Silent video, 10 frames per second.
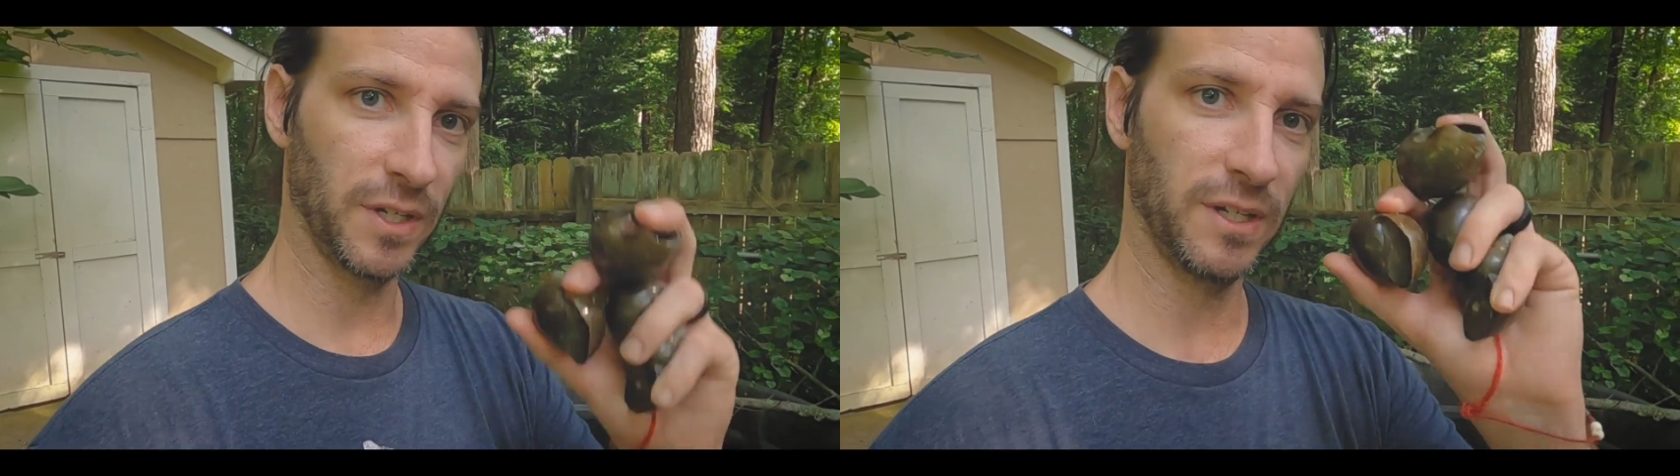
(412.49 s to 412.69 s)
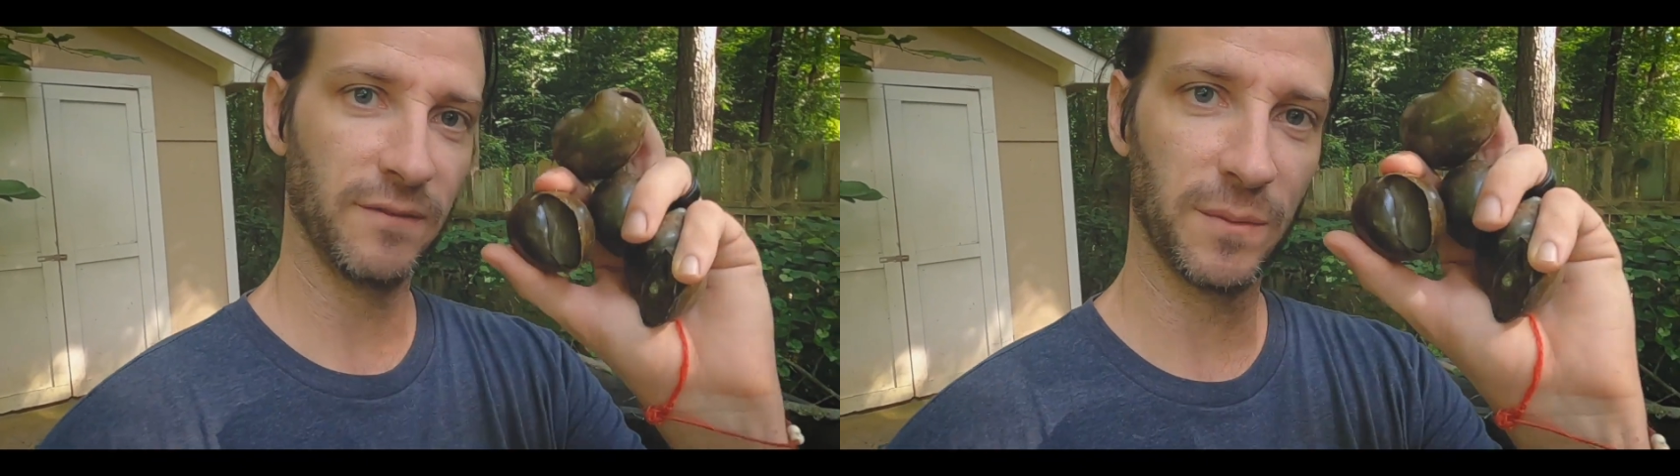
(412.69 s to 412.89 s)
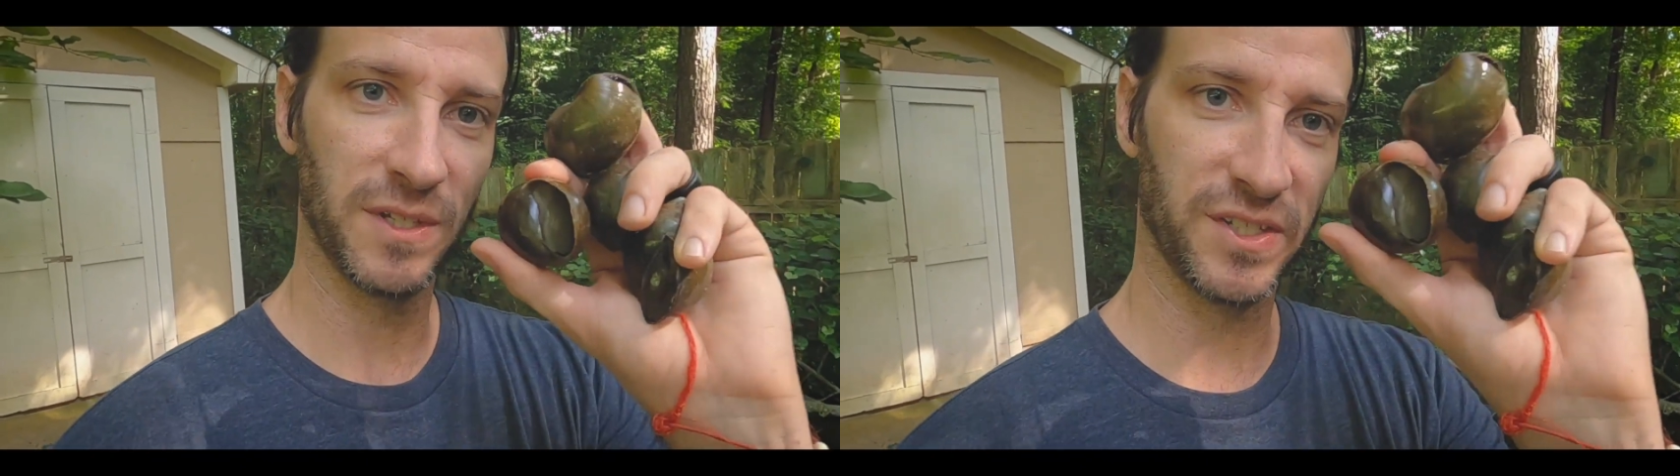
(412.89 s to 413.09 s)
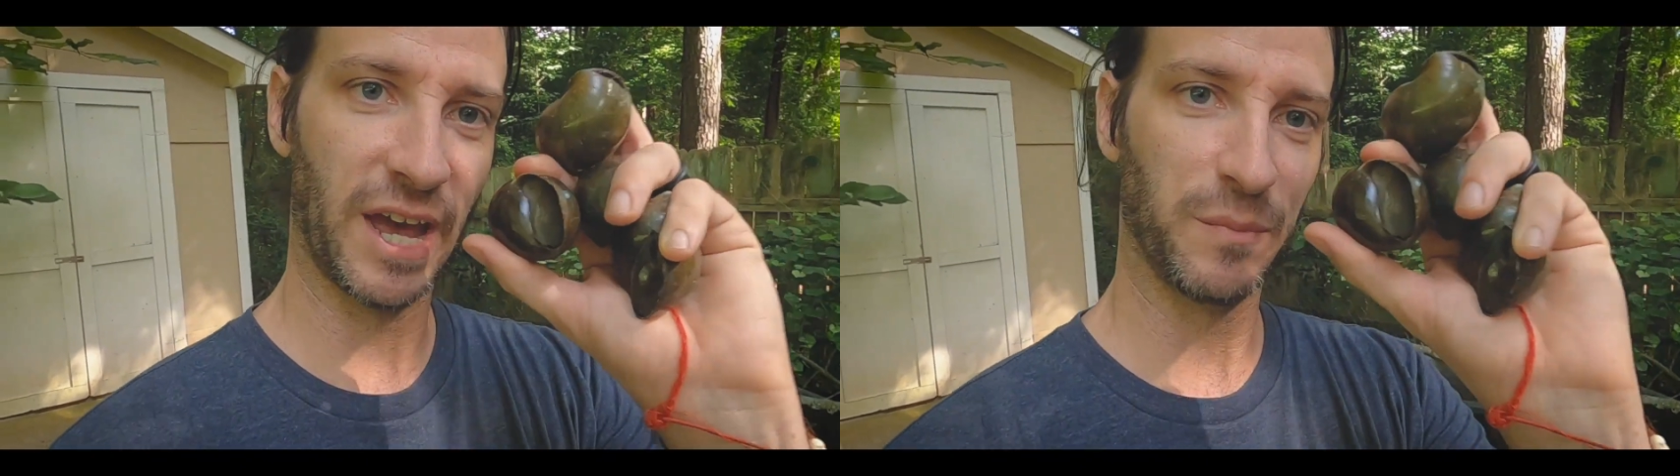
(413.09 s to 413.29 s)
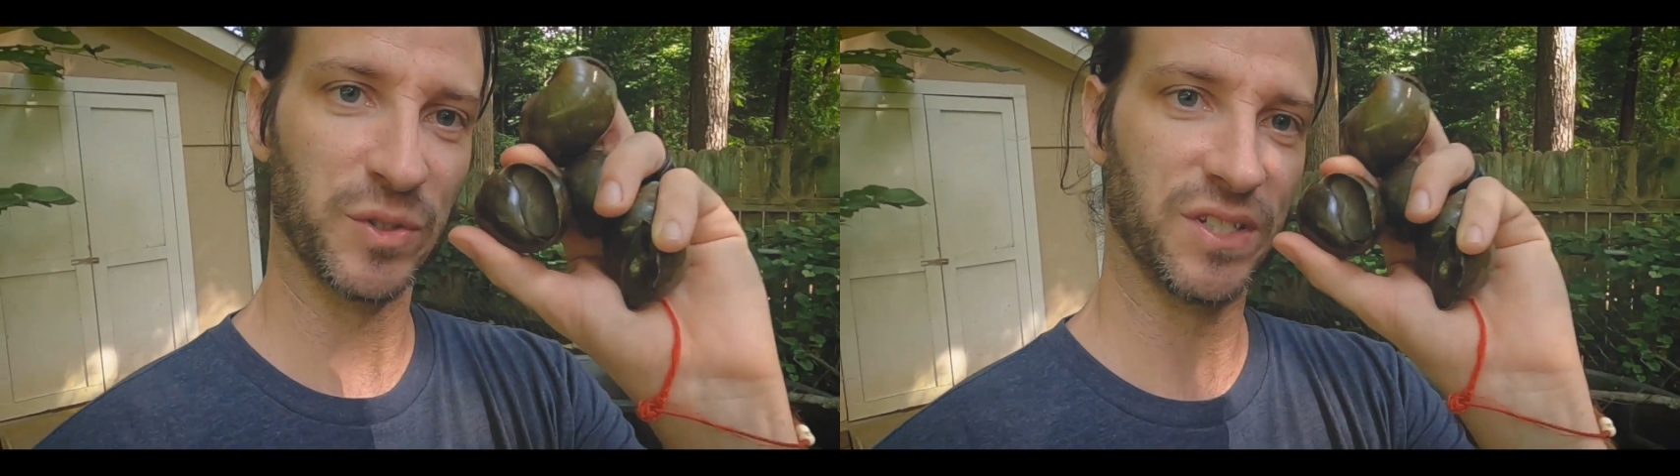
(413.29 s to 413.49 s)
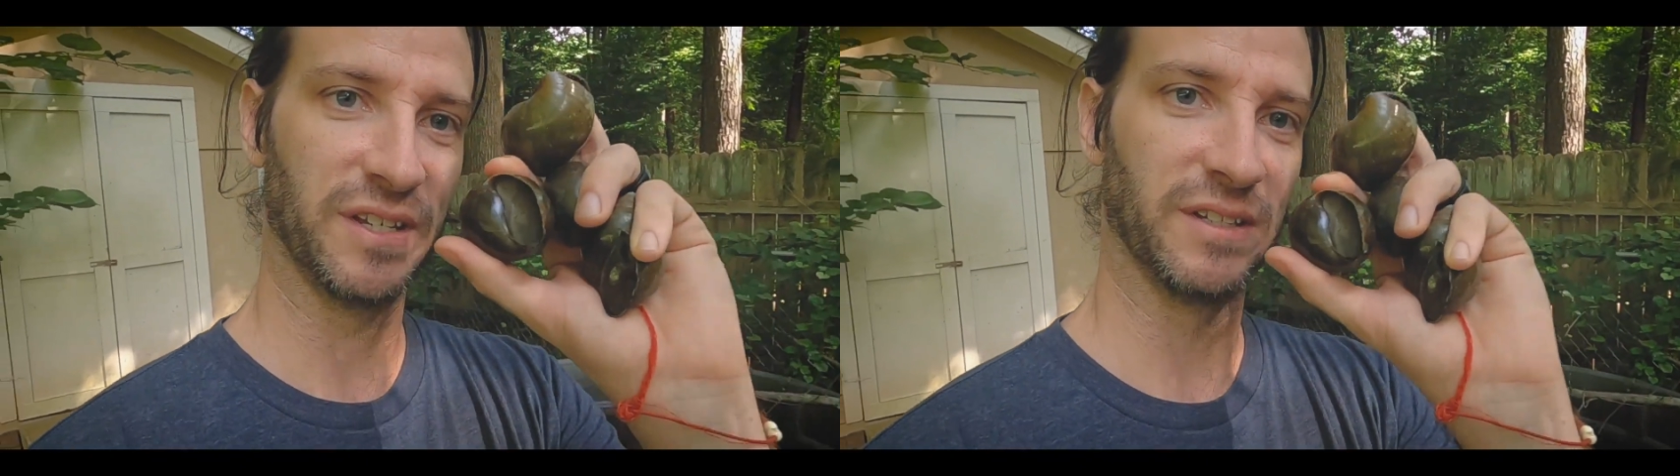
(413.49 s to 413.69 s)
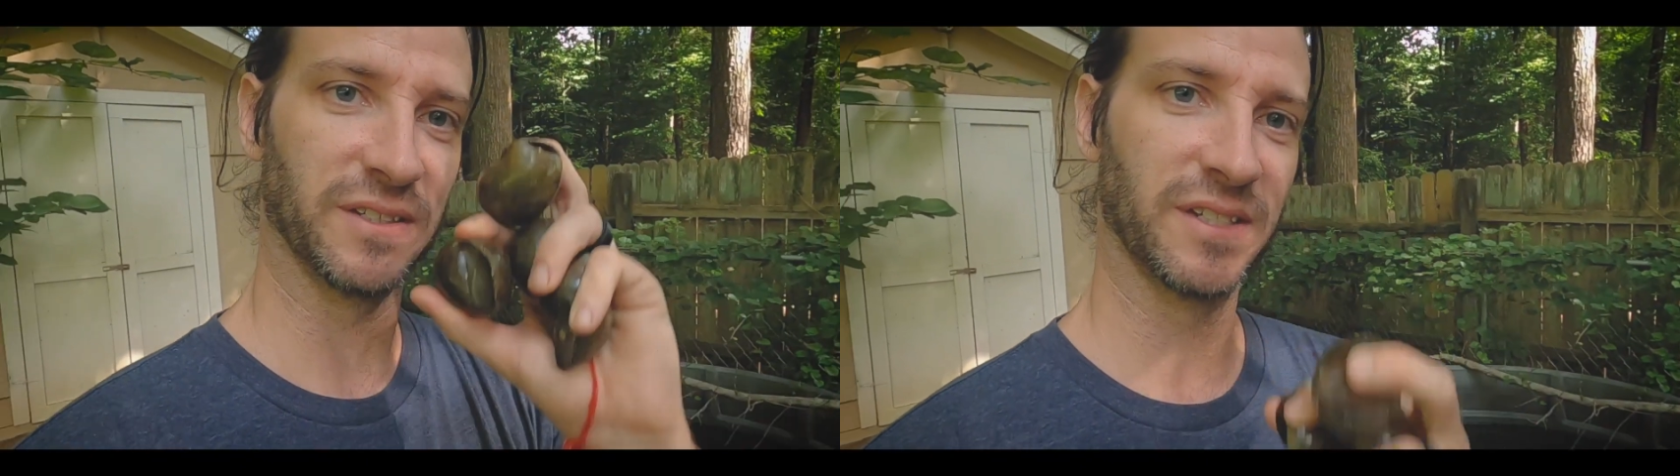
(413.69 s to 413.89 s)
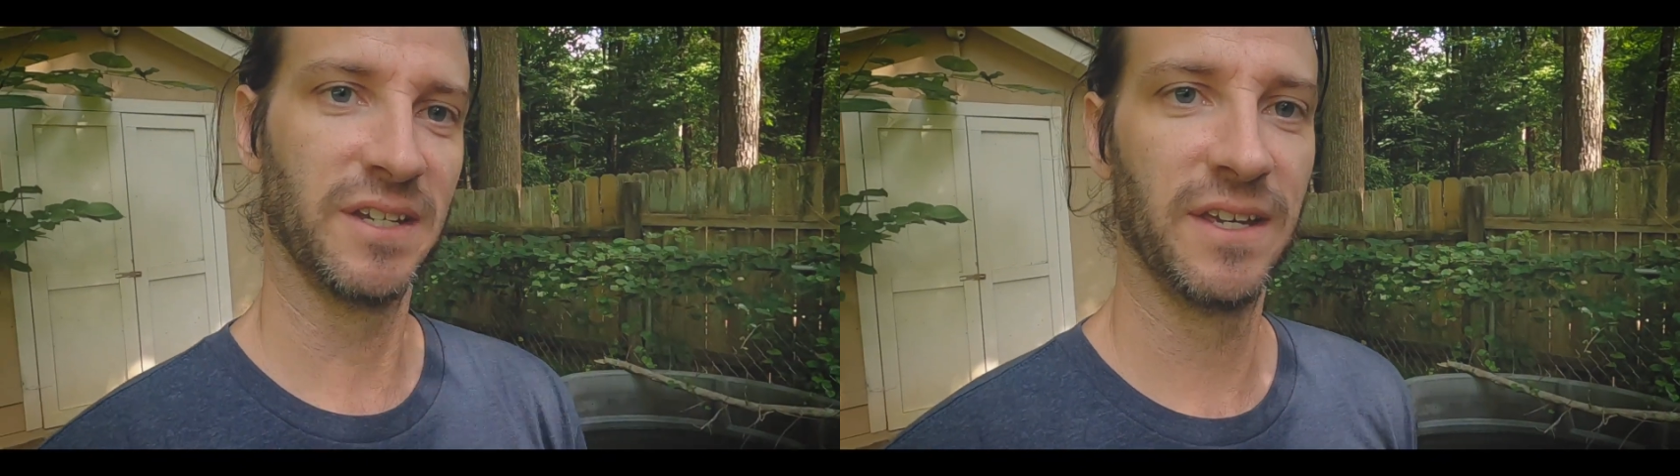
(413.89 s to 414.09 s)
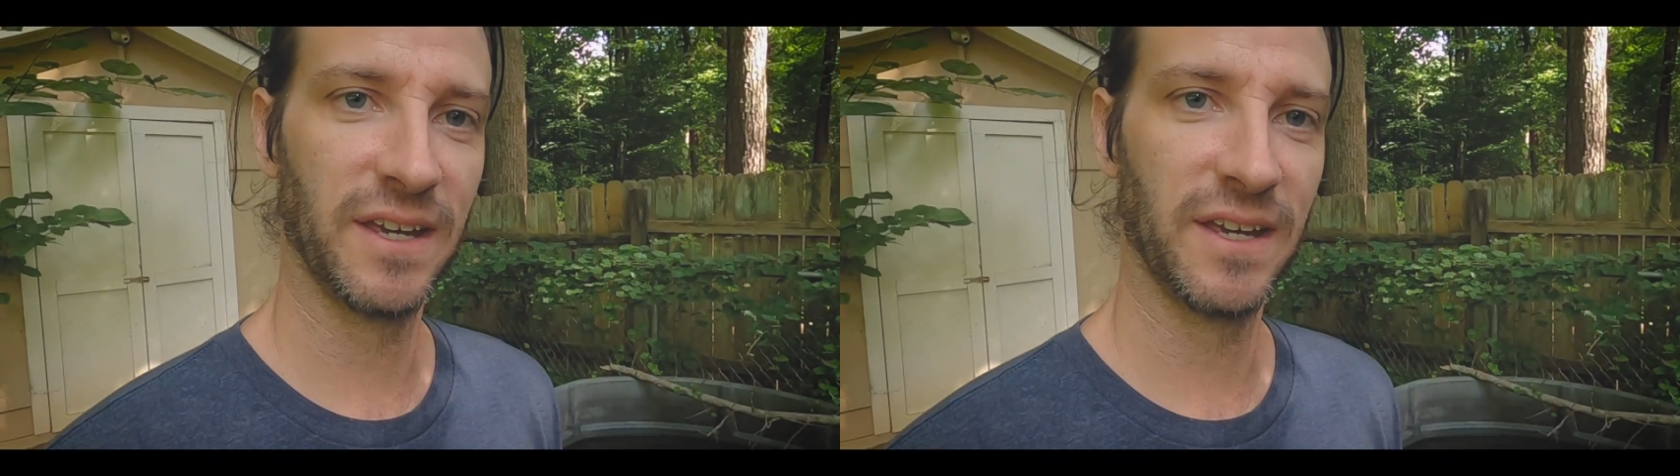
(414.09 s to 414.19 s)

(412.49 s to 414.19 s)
gonna give them these apple snails,